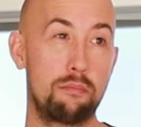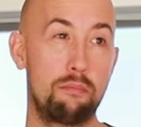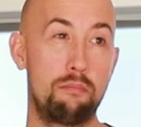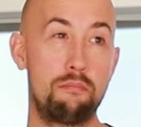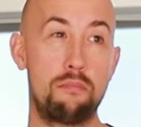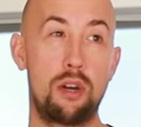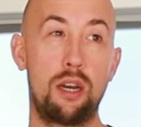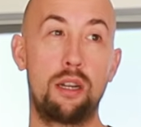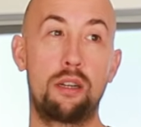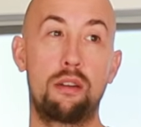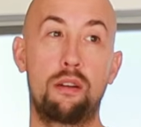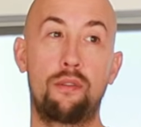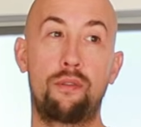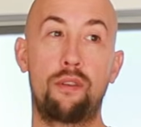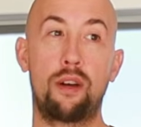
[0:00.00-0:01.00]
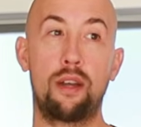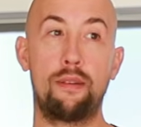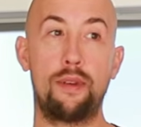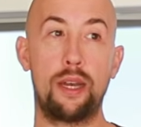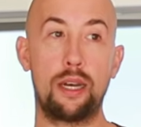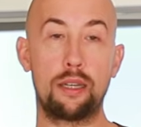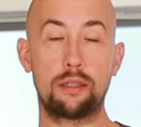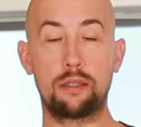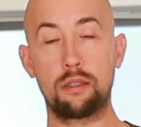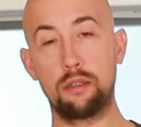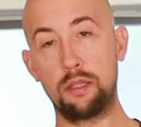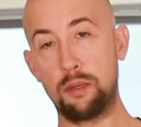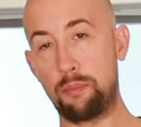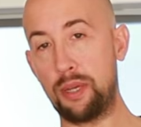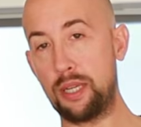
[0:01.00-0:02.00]
Might have got 5 hours,
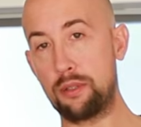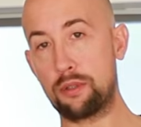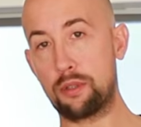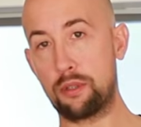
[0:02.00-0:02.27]
depends